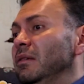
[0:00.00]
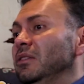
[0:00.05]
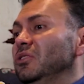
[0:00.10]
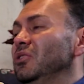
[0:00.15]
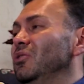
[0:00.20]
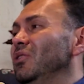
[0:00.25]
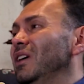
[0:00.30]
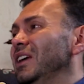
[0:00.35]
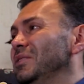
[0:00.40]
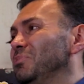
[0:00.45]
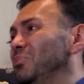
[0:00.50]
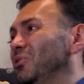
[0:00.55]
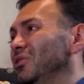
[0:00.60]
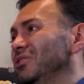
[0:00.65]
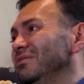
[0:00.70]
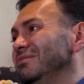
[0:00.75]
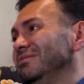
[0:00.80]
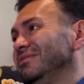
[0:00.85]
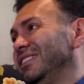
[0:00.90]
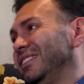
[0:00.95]
So
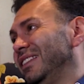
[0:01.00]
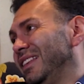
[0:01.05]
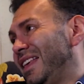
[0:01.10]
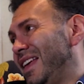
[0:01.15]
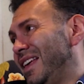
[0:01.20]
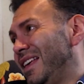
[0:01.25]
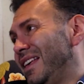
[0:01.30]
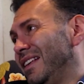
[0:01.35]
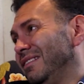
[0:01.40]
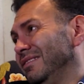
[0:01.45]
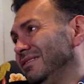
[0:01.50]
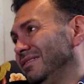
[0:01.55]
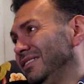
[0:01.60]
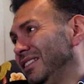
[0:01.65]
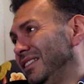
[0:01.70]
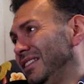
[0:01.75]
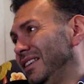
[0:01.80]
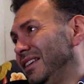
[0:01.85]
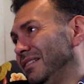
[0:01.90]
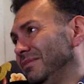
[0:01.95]
exports,
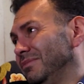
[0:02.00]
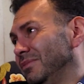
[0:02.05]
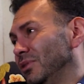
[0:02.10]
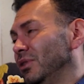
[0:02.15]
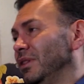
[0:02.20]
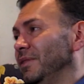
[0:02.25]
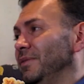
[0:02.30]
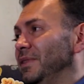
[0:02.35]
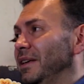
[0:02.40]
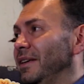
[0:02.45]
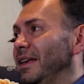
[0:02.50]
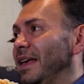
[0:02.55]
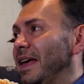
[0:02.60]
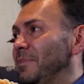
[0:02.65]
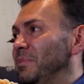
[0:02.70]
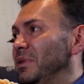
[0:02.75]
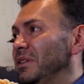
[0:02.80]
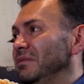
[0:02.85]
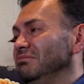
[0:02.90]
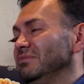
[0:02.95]
yeah, good if they
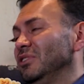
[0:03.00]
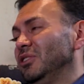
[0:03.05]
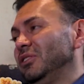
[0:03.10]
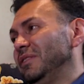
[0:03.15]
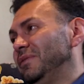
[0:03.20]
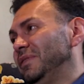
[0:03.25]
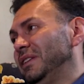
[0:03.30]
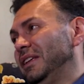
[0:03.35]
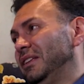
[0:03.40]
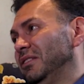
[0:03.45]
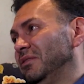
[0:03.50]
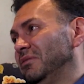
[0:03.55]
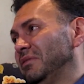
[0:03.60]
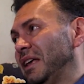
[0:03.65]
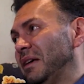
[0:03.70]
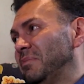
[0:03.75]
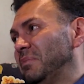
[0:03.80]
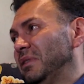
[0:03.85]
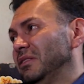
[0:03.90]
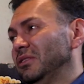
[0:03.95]
happen, good if they don't
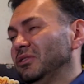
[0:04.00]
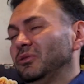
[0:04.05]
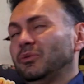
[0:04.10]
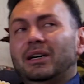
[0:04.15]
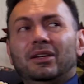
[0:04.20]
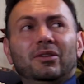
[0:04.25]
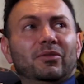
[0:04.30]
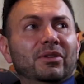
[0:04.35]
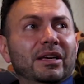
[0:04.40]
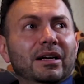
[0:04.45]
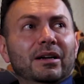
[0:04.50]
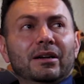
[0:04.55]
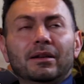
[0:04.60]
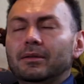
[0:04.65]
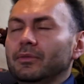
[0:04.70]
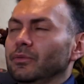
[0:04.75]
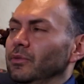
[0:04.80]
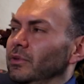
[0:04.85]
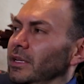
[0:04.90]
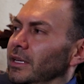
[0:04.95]
happen, so I don't care.
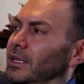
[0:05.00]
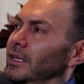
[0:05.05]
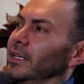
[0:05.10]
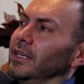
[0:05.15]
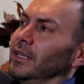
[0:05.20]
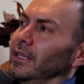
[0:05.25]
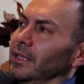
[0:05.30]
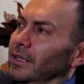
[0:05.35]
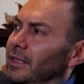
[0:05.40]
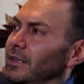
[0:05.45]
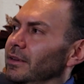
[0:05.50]
Really?